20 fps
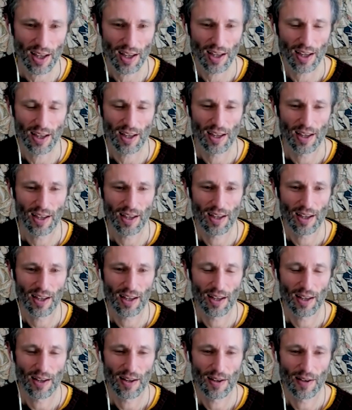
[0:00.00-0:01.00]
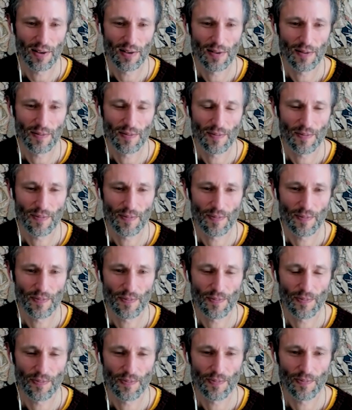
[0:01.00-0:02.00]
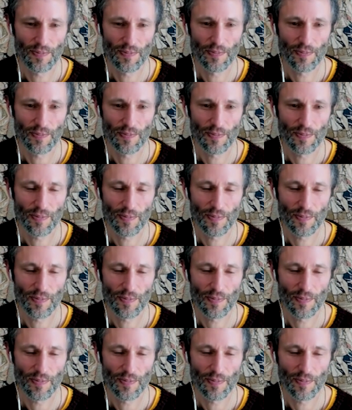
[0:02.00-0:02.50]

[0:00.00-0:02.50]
(no one is talking)